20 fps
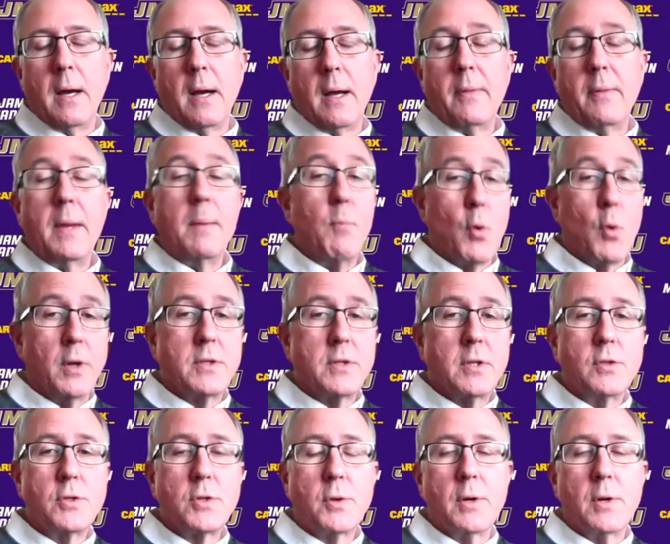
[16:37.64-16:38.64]
the Morris
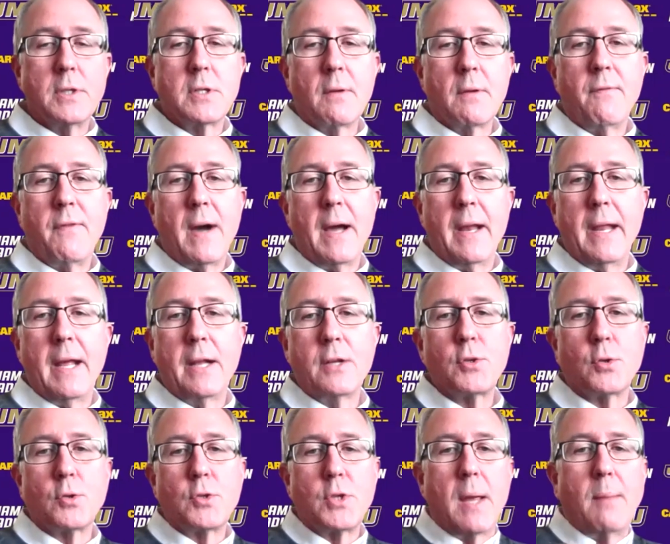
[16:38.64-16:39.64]
Insurance and
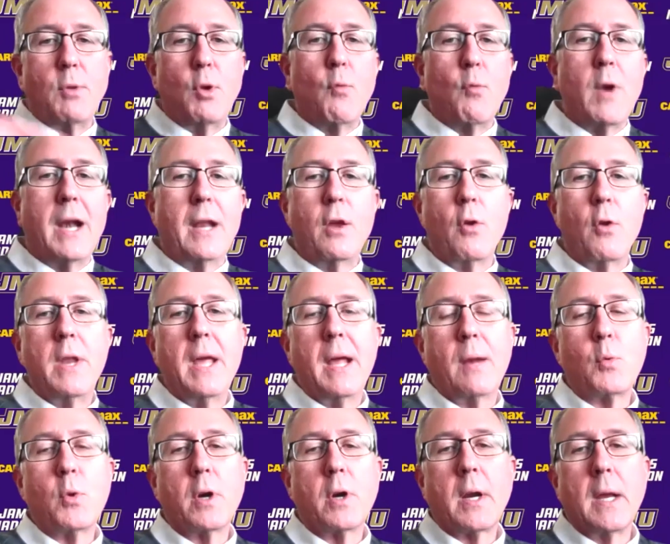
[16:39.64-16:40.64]
Financial JMU Radio
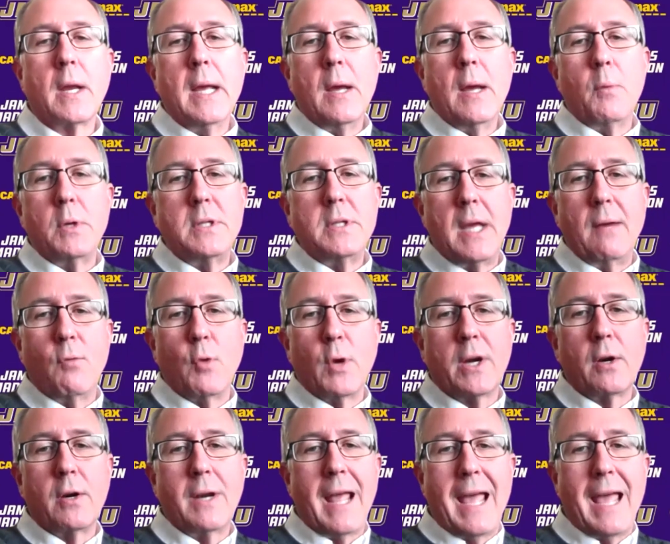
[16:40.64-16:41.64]
Network with Dave
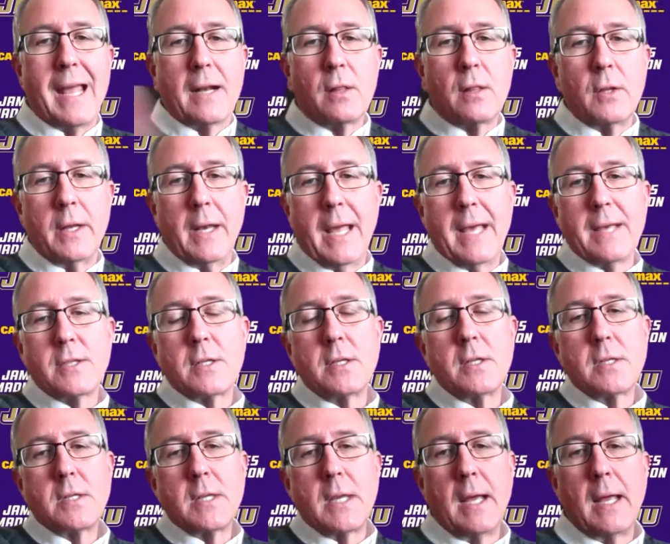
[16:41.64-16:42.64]
Rickard and Clint
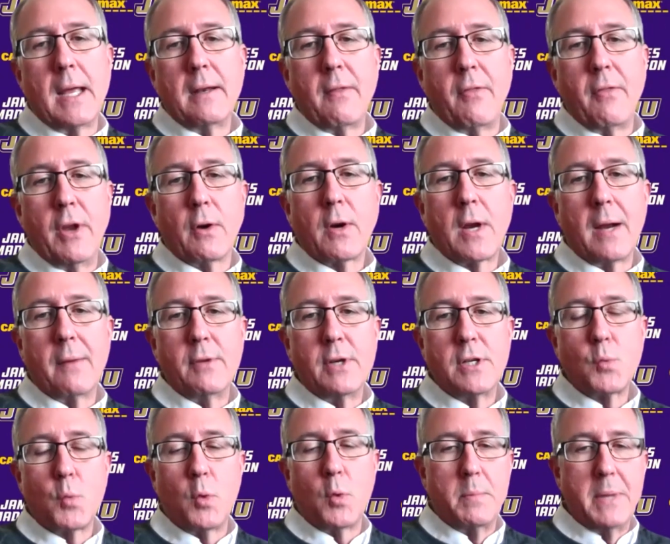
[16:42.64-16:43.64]
Estes. And their
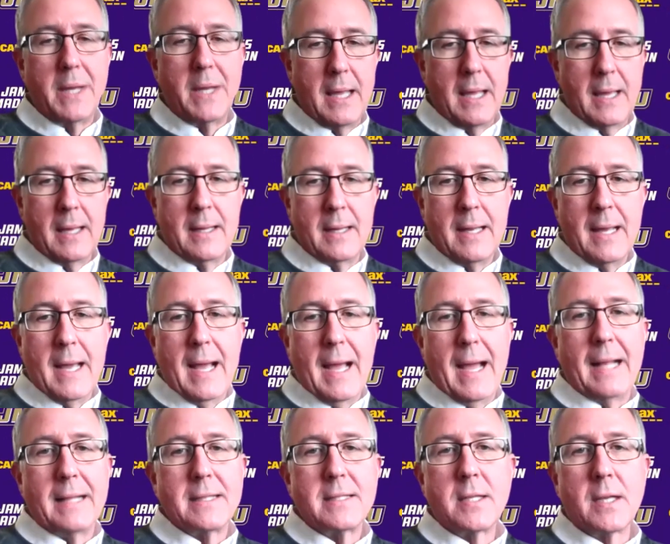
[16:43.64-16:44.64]
coverage will begin
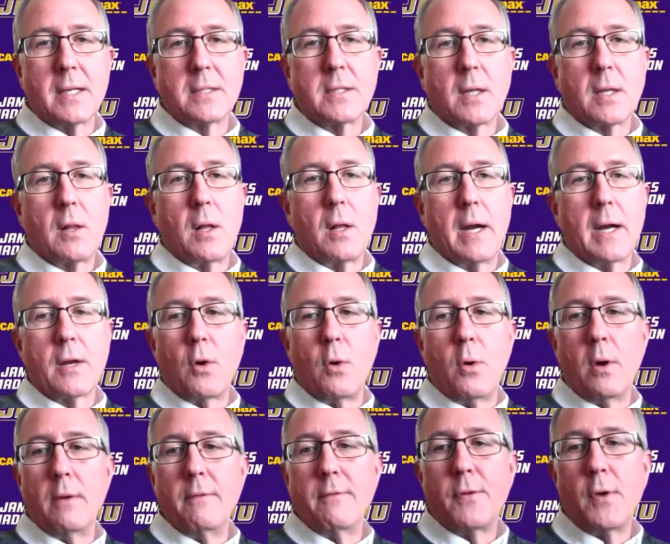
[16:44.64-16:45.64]
at 6 o'clock
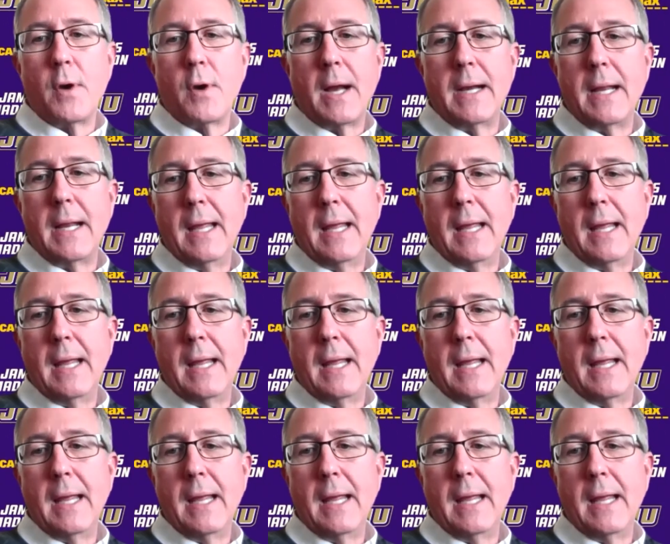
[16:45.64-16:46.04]
on Friday